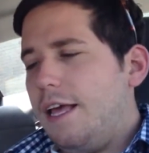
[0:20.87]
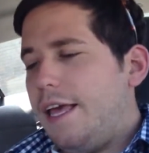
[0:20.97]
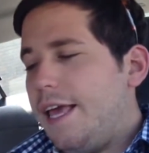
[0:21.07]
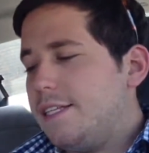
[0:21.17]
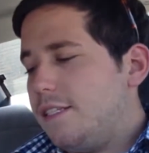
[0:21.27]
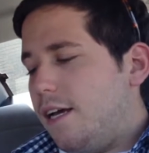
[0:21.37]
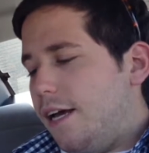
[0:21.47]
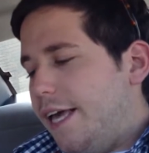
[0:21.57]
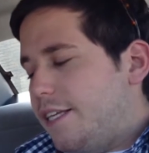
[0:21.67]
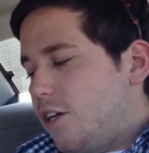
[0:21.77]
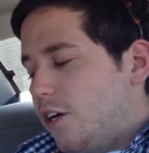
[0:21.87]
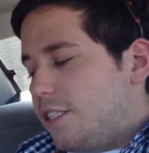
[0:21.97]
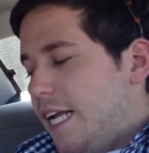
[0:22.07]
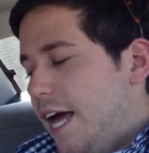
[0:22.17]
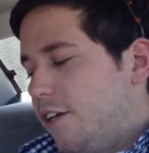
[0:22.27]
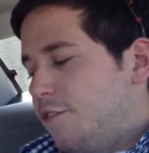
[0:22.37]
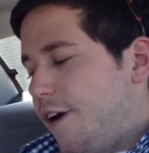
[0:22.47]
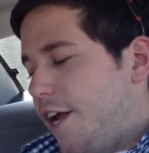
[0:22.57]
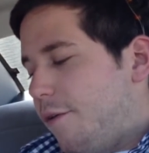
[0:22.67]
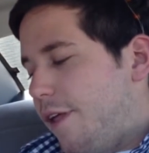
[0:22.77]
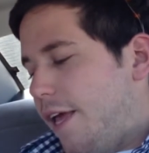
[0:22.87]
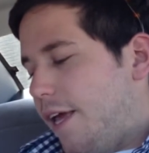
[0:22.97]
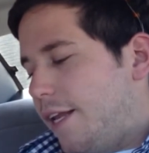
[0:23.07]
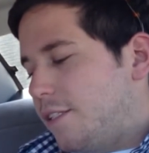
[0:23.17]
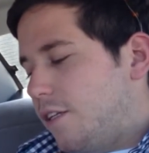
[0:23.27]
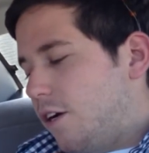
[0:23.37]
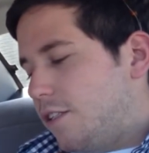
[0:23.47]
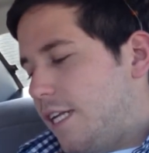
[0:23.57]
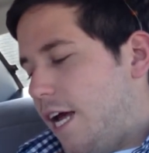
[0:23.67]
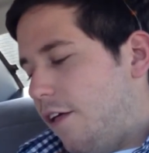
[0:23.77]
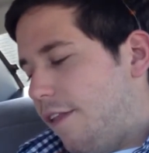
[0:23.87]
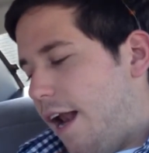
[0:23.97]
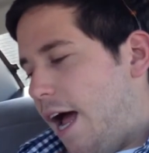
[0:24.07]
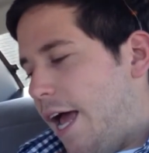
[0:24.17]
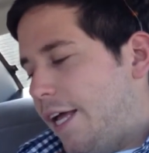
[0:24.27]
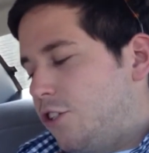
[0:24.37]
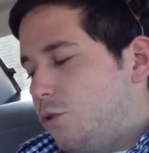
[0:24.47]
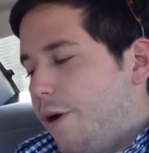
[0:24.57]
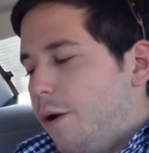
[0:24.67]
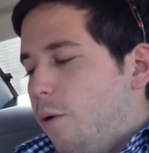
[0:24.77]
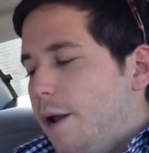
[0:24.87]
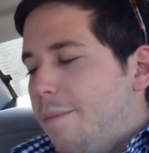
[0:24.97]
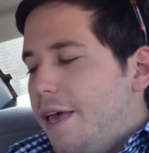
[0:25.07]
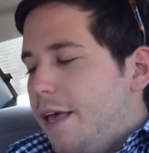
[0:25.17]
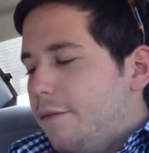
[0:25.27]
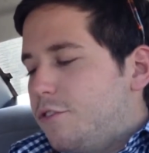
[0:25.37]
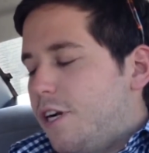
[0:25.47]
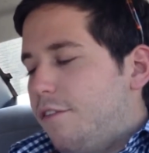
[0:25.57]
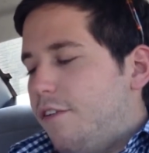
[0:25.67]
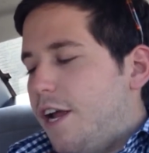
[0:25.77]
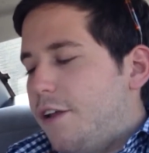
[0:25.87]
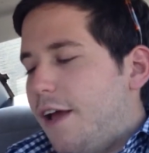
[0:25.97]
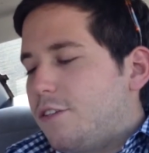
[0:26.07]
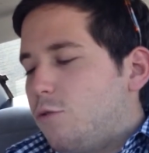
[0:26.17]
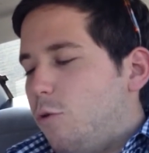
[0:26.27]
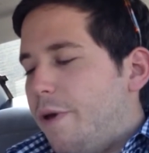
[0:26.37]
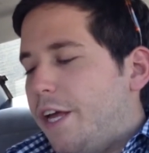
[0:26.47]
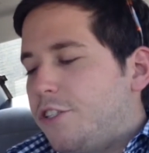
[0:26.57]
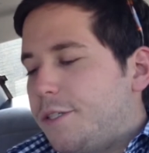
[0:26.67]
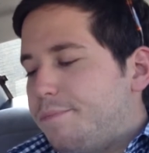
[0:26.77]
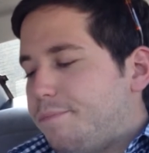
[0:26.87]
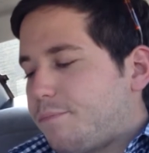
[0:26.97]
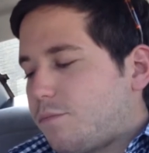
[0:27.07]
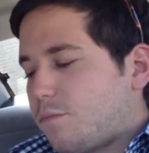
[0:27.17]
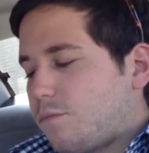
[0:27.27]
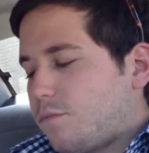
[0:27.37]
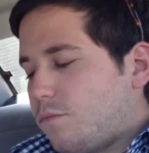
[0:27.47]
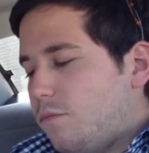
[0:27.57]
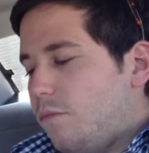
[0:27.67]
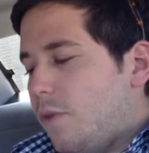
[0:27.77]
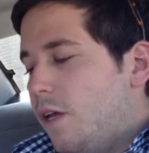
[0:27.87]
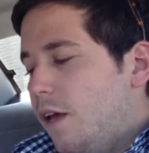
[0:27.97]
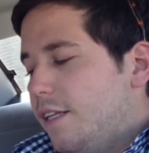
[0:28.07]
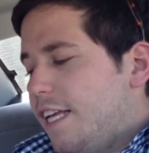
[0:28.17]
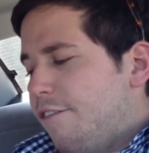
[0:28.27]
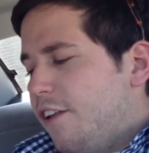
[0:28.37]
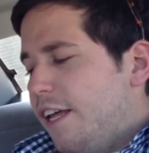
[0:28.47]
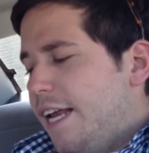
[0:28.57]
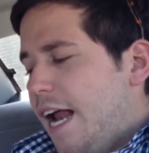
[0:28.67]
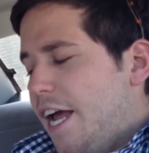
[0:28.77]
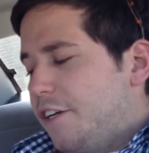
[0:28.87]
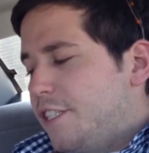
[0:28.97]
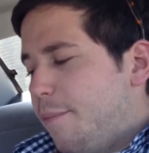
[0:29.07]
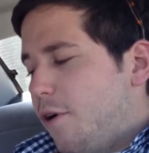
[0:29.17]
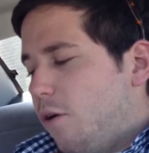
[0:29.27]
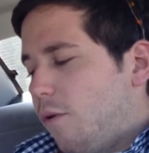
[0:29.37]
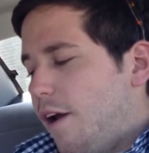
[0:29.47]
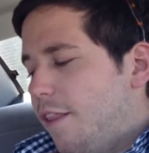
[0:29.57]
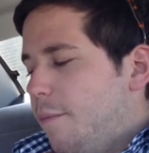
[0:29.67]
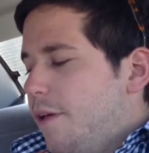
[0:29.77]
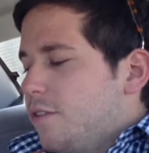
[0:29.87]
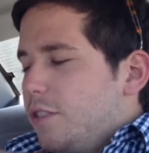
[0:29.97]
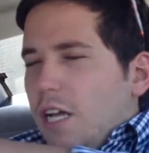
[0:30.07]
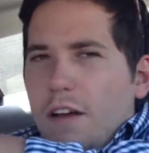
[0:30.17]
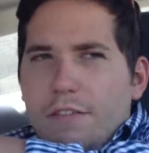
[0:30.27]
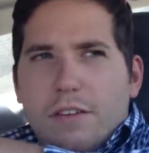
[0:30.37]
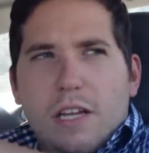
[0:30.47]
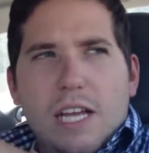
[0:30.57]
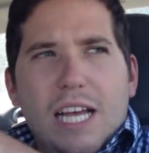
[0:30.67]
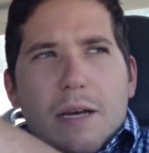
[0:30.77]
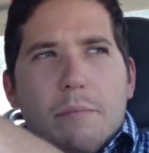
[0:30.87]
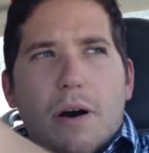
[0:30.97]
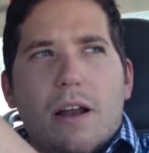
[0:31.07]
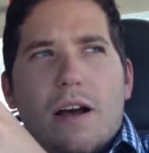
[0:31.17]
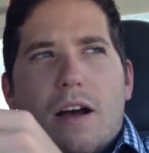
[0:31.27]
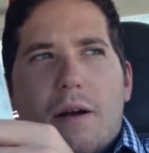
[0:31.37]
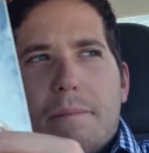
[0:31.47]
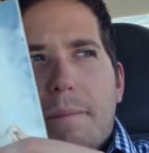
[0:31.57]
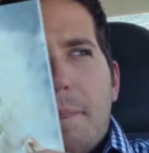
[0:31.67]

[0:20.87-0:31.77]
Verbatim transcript: His uh, his art style is very unique, and it's an art style that I enjoy quite a bit. I'm trying to find you guys a cool page here. Definitely not your typical run-of-the-mill stuff, but um,